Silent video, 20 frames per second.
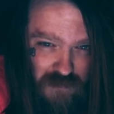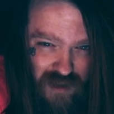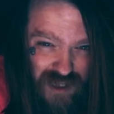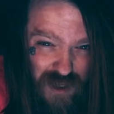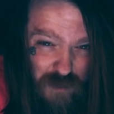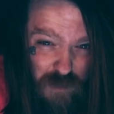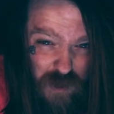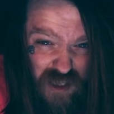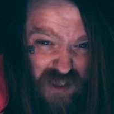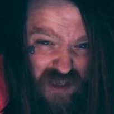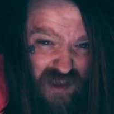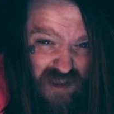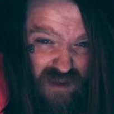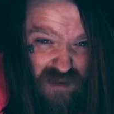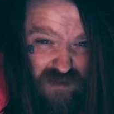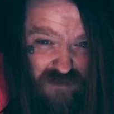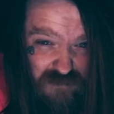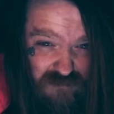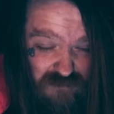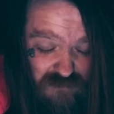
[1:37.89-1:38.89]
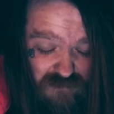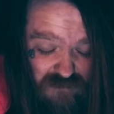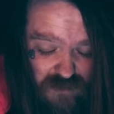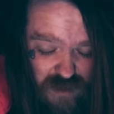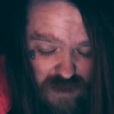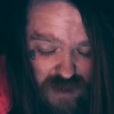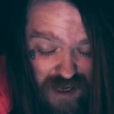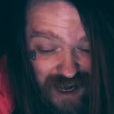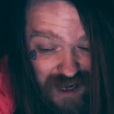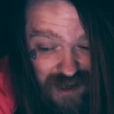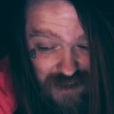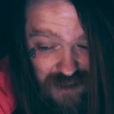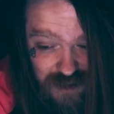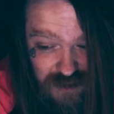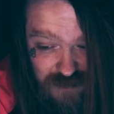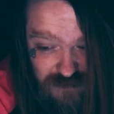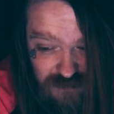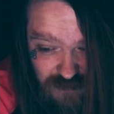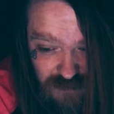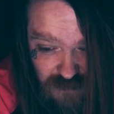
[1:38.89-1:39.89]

Does that make sense? I don't know.